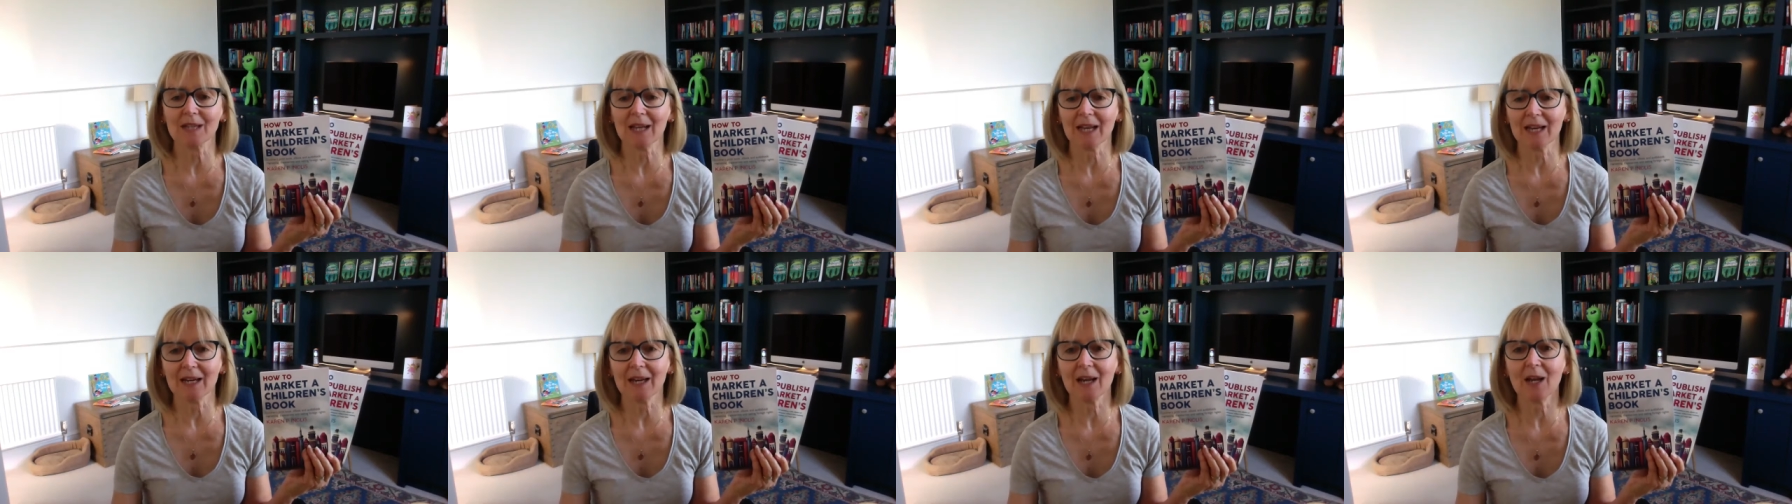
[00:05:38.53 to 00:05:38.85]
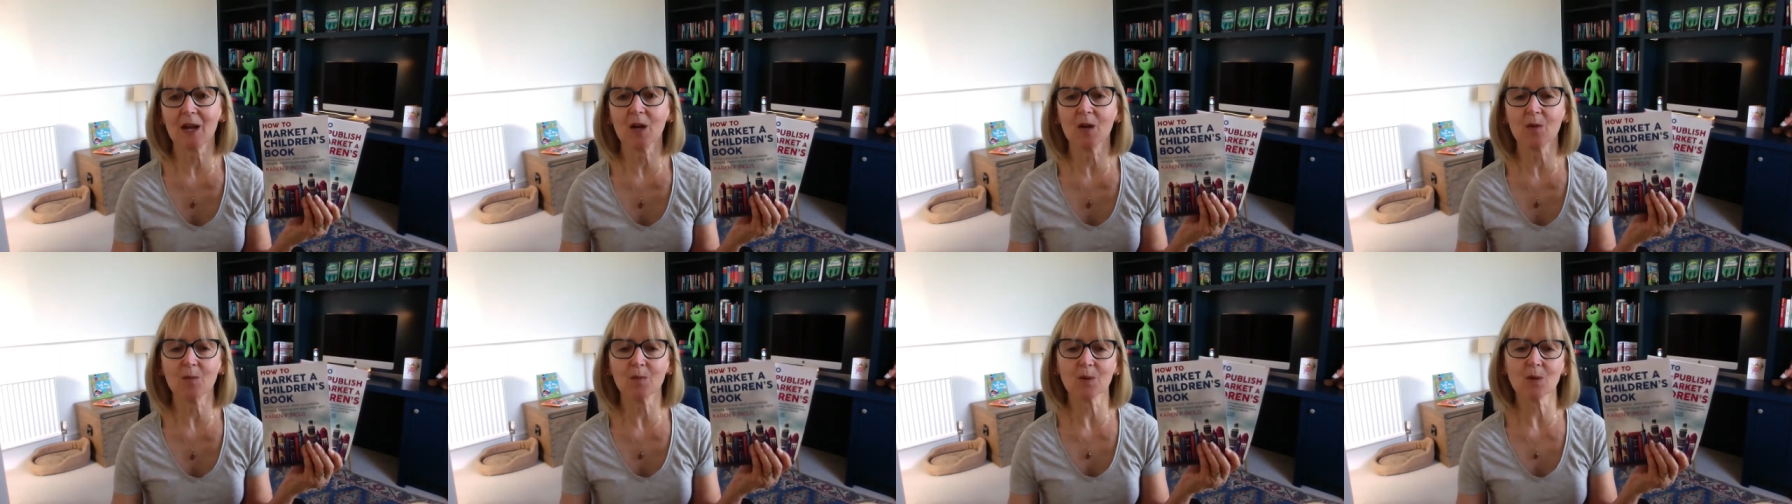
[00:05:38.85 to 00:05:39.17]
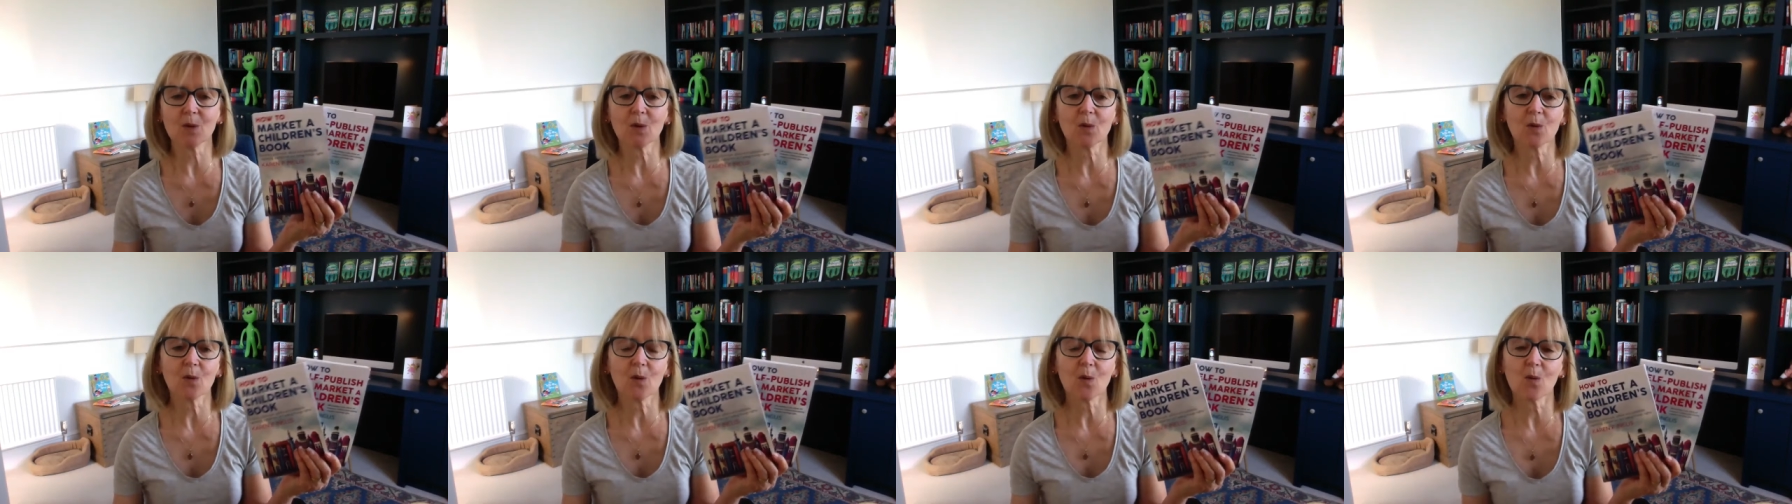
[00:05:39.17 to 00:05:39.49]
And I hope
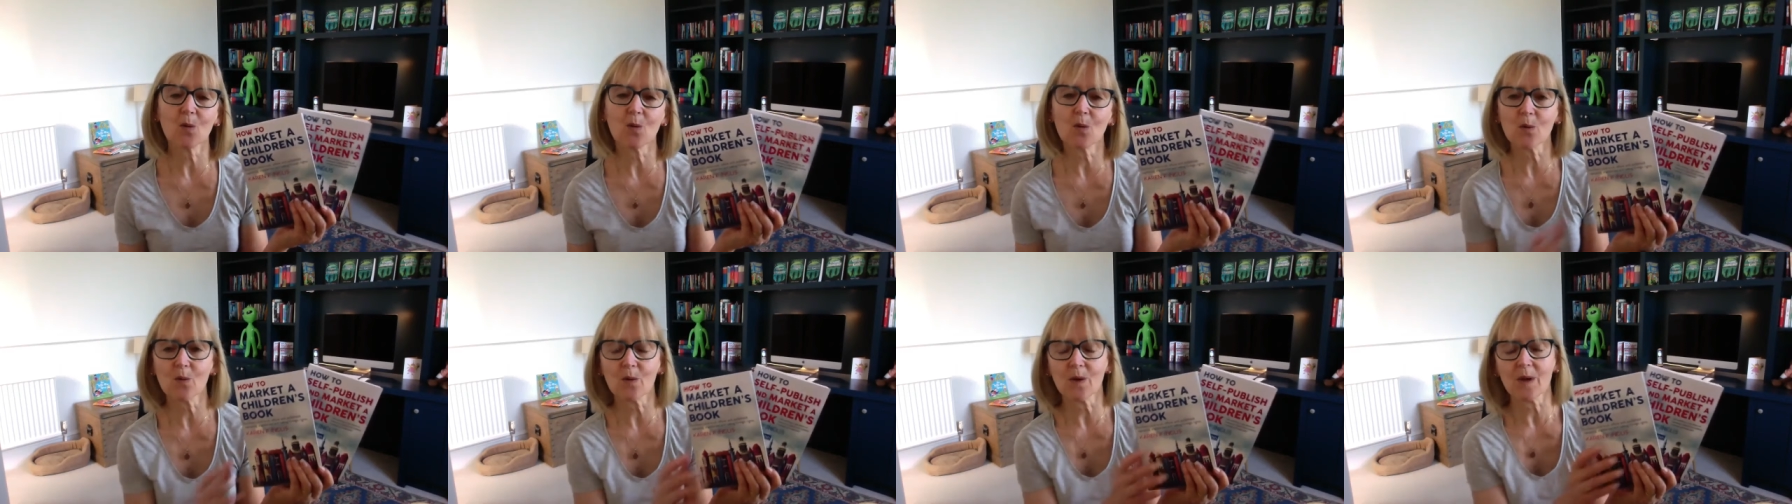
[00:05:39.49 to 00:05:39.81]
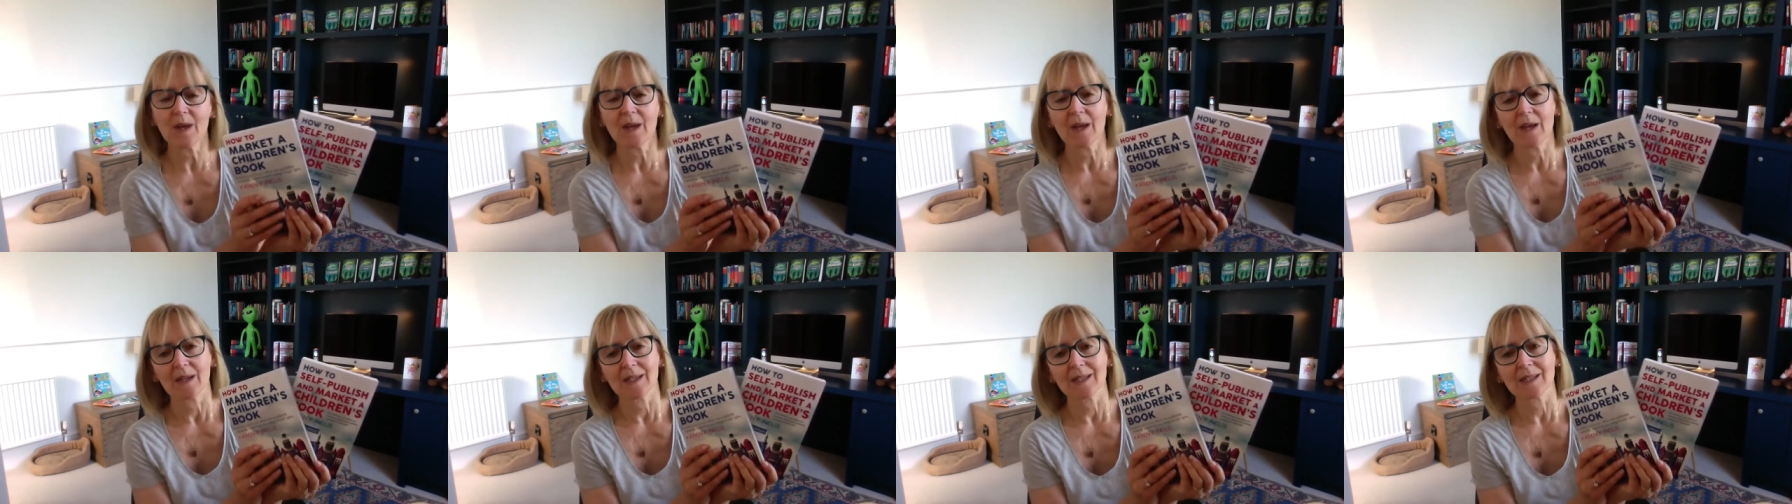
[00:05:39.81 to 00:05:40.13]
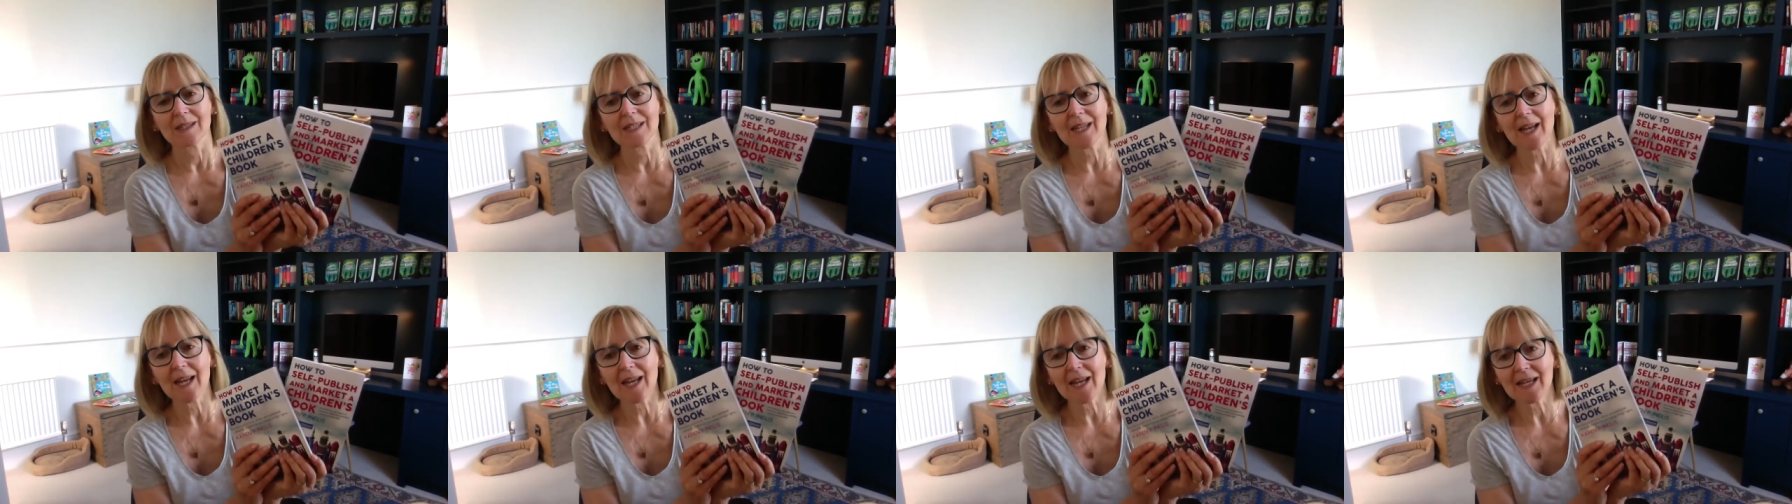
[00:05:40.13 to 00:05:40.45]
you're all
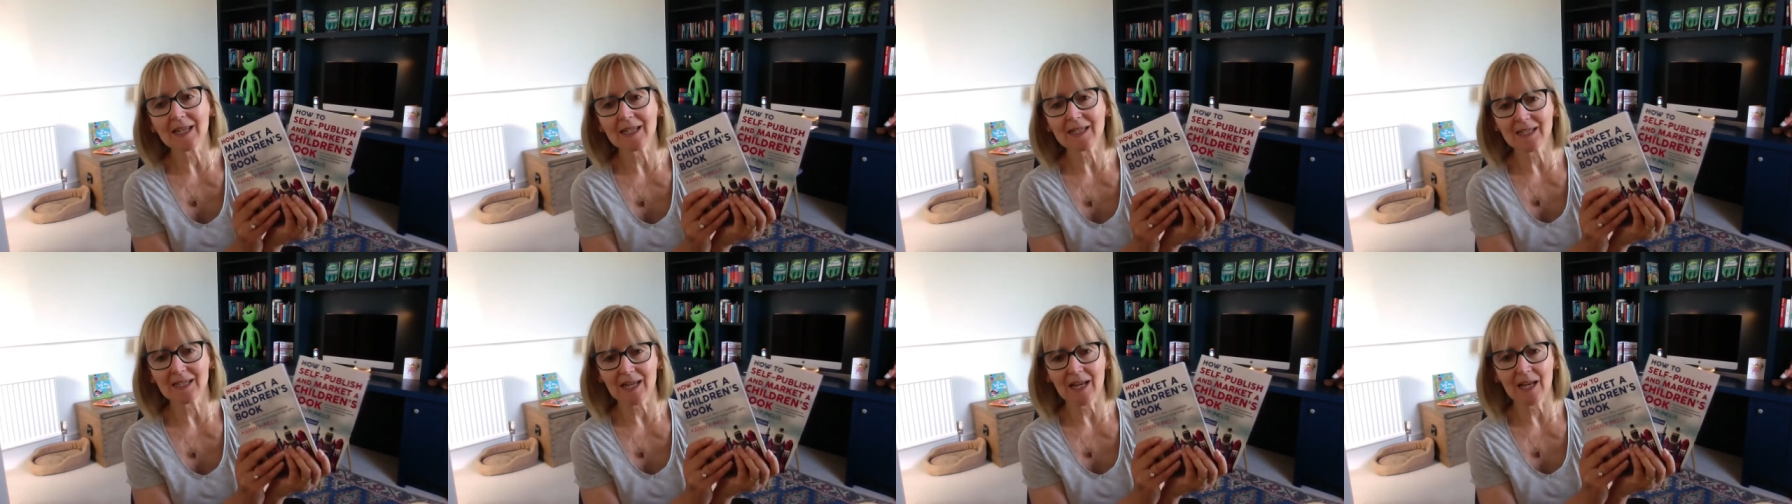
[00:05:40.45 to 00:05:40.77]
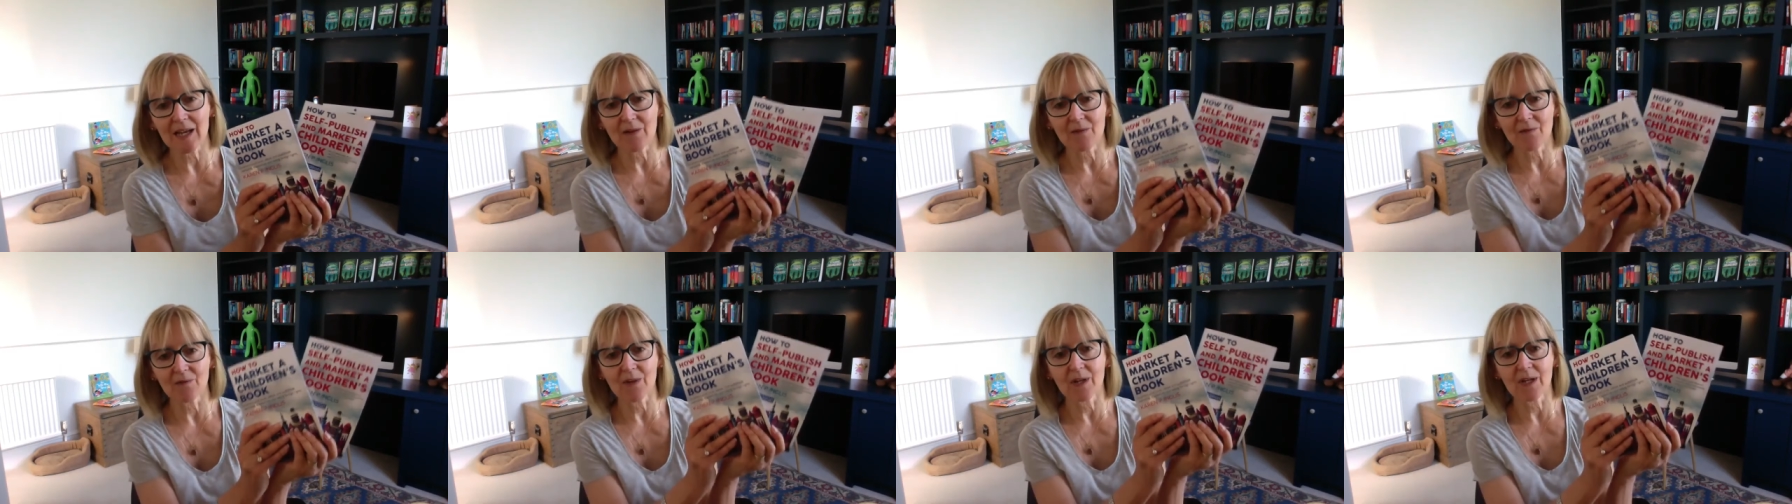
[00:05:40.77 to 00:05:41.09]
staying safe